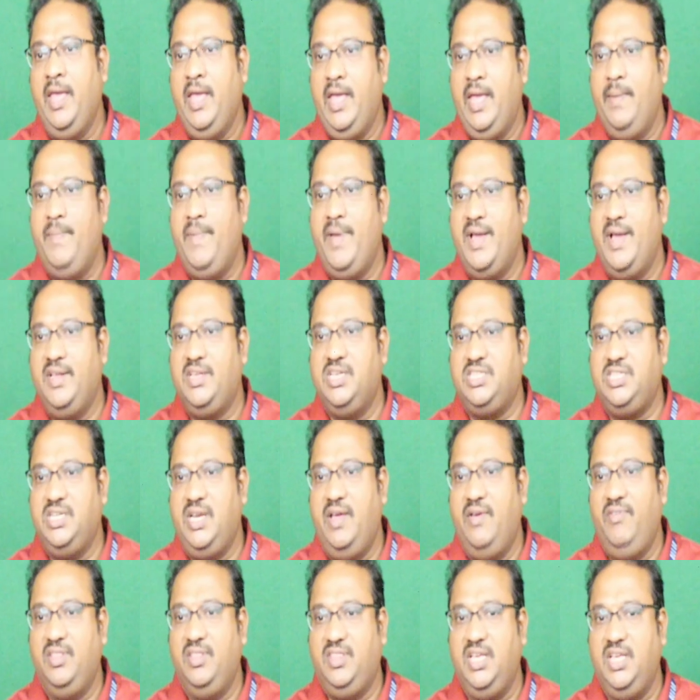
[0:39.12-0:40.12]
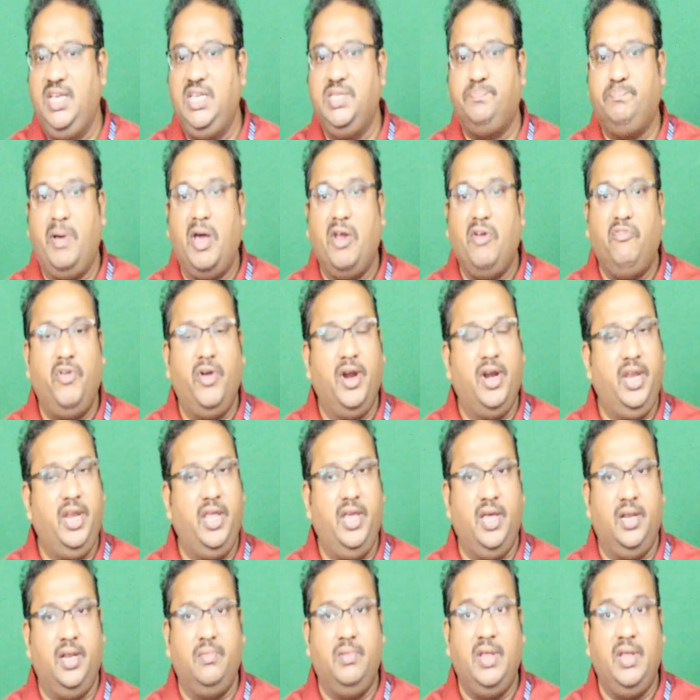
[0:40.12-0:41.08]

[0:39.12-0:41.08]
images and everything is perfect here.